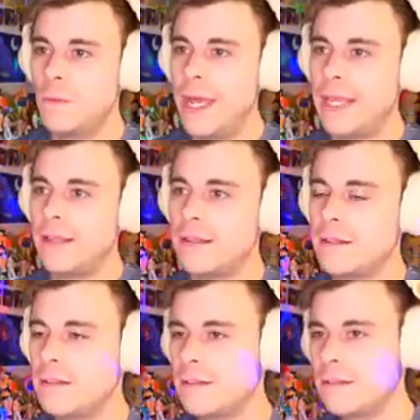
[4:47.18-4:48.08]
Wait.
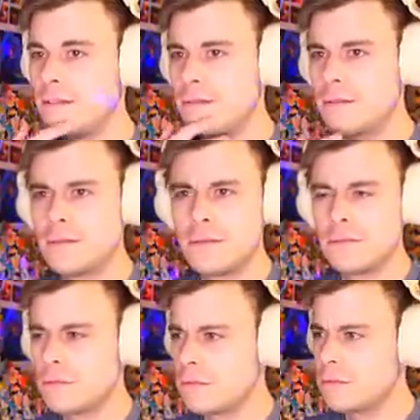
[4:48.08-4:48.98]

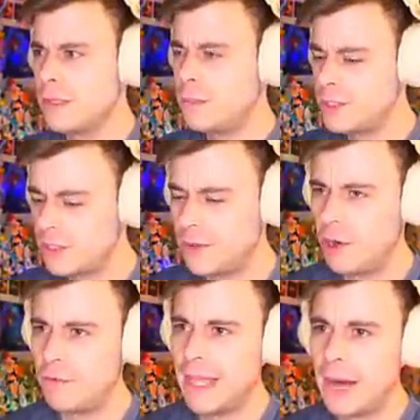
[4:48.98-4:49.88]
Wait, what's going
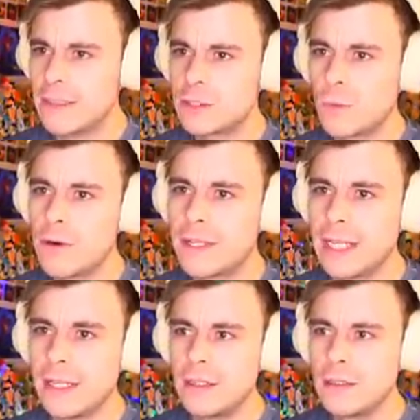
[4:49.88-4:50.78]
on? Now it's
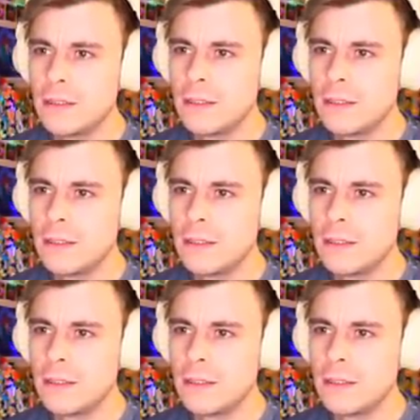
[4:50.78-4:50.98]
working.